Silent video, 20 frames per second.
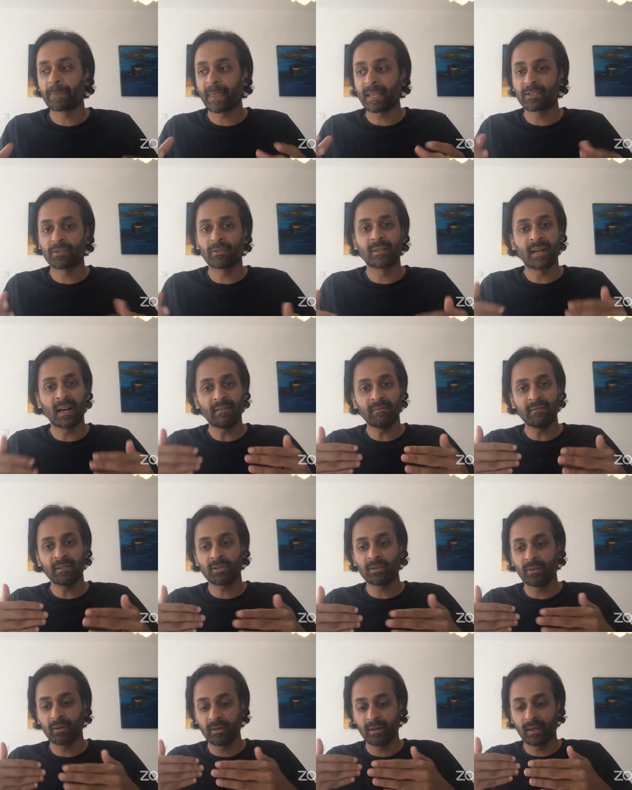So travel is
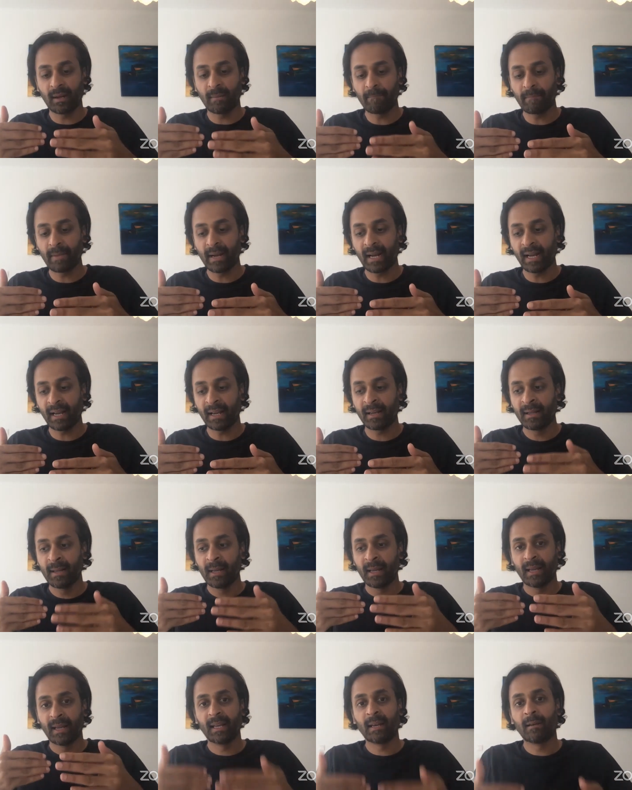going to come back
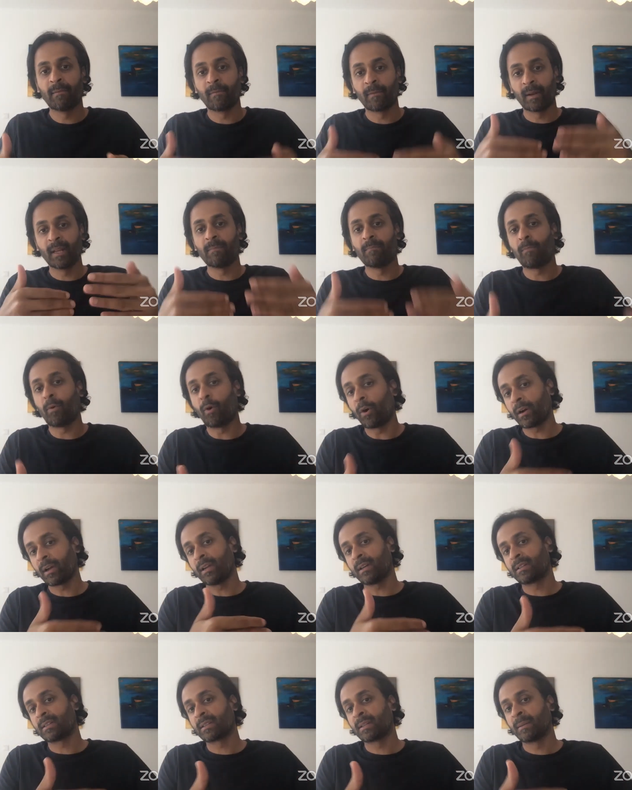in
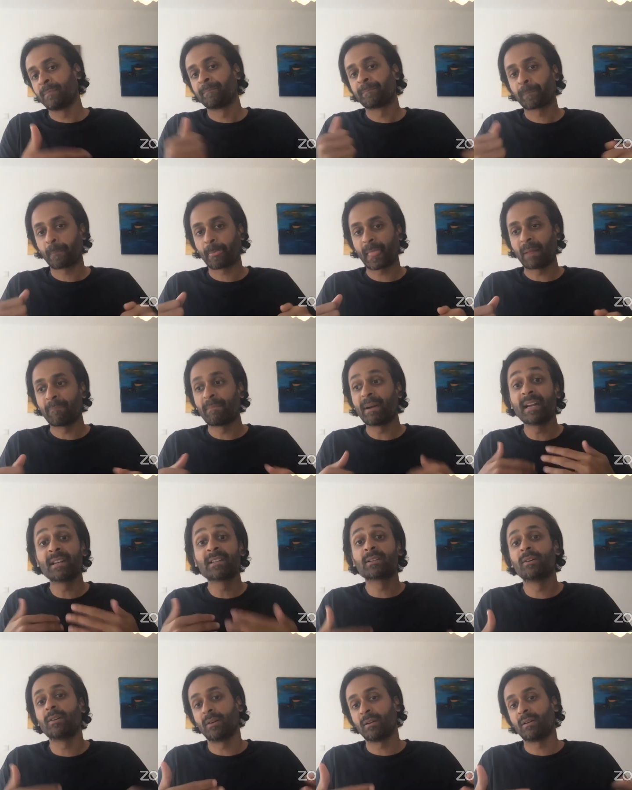pockets, but
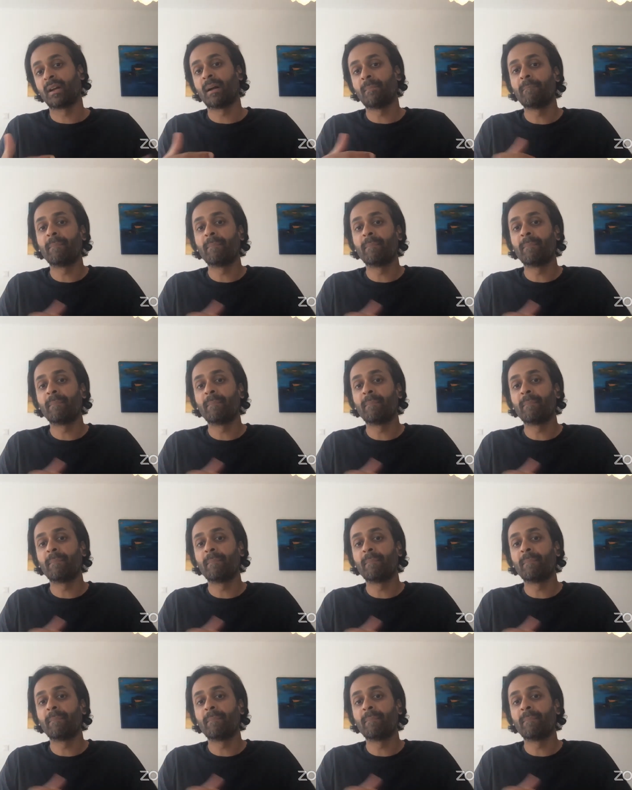it's going to come